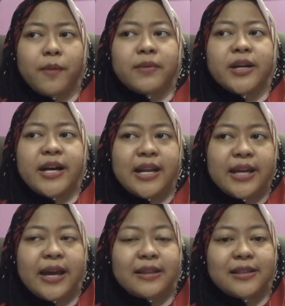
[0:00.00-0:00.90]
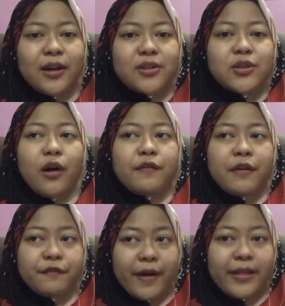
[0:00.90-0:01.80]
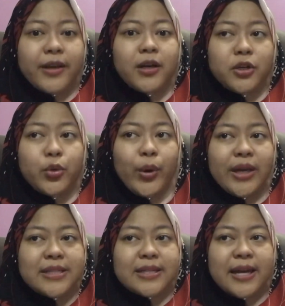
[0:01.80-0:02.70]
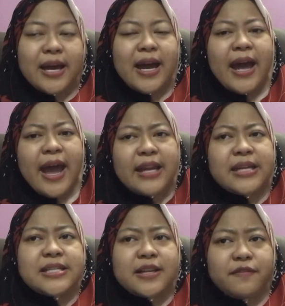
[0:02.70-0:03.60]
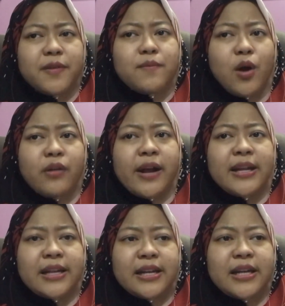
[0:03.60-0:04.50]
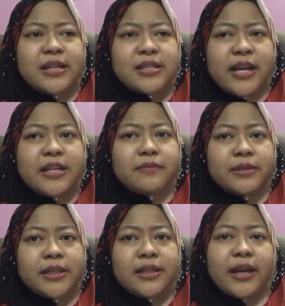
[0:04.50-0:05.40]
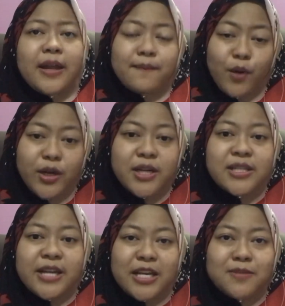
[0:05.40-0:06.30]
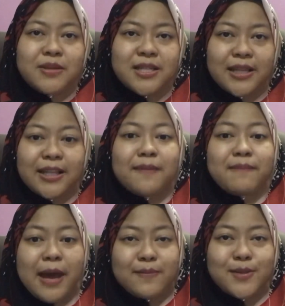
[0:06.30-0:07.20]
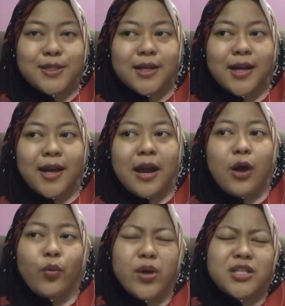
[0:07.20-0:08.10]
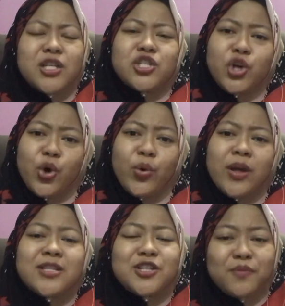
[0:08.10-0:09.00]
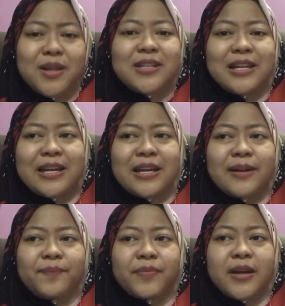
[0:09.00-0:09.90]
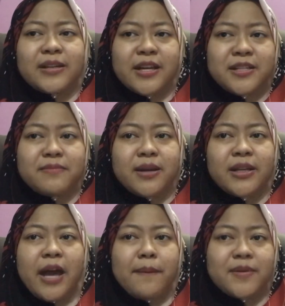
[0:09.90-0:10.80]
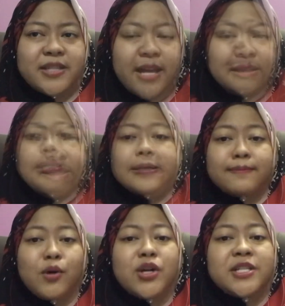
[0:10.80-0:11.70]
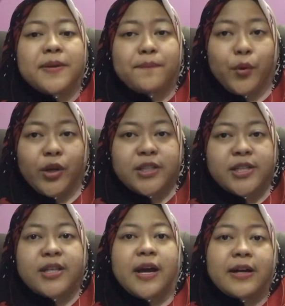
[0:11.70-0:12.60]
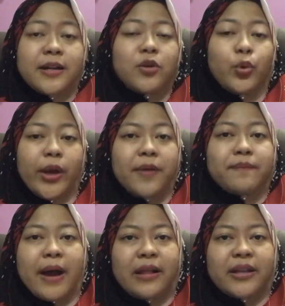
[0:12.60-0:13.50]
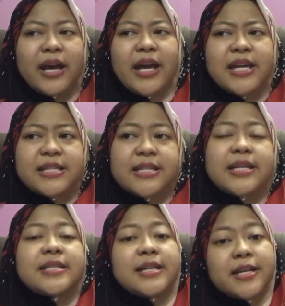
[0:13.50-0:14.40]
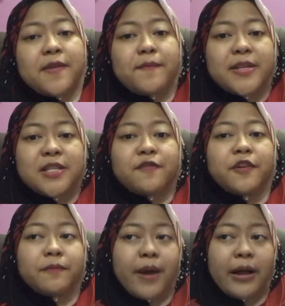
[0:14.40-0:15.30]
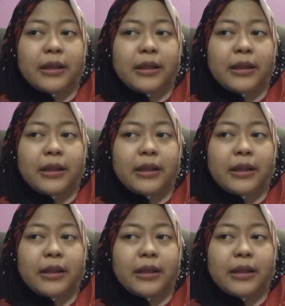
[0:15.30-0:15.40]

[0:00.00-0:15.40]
early catalogues of fault earthquakes and is even more readily discernible in modern seismicity maps, which show instrumentally determined epicenters. The most important earthquake belt is the Circum-Pacific Belt,